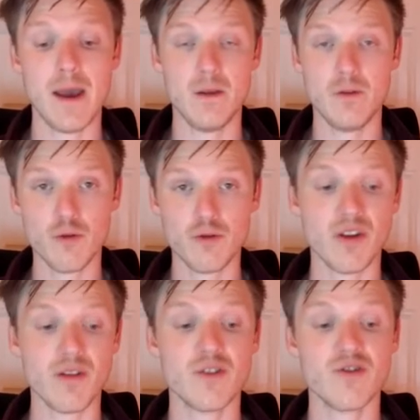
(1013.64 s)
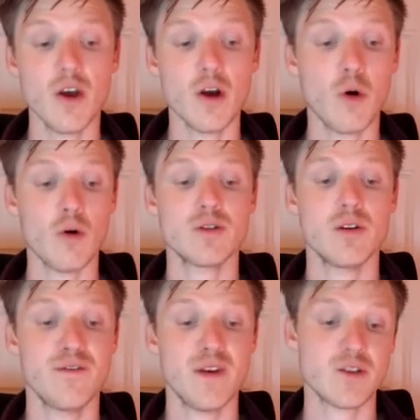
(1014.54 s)
using this cause and
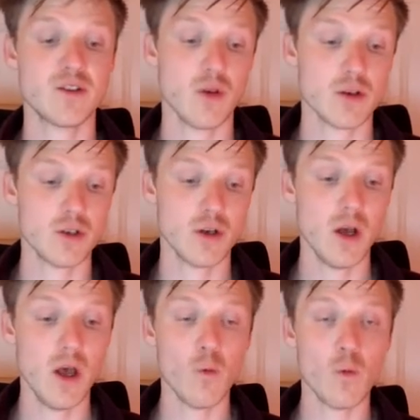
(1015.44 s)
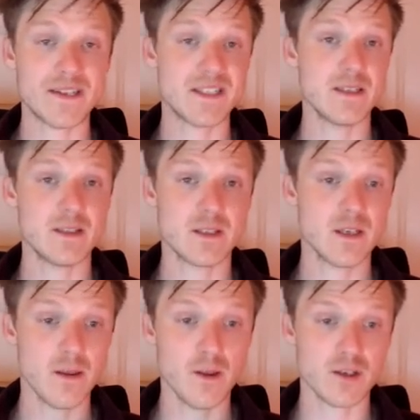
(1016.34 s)
effect structure, which is
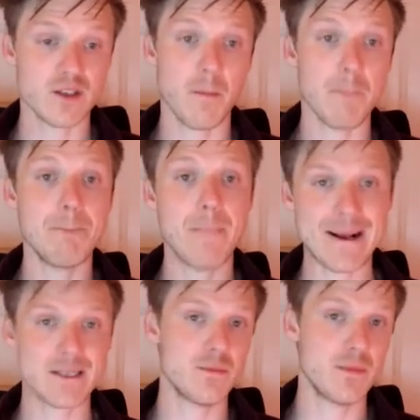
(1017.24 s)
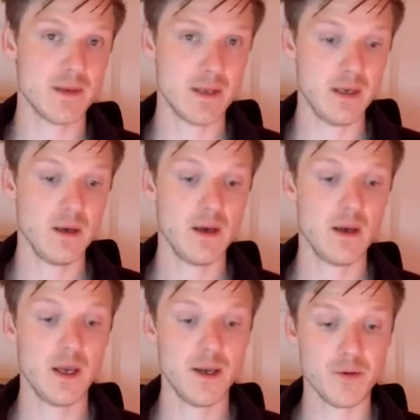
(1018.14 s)
thus maximally
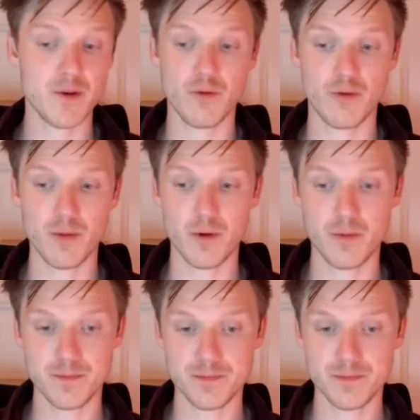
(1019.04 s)
irreducible.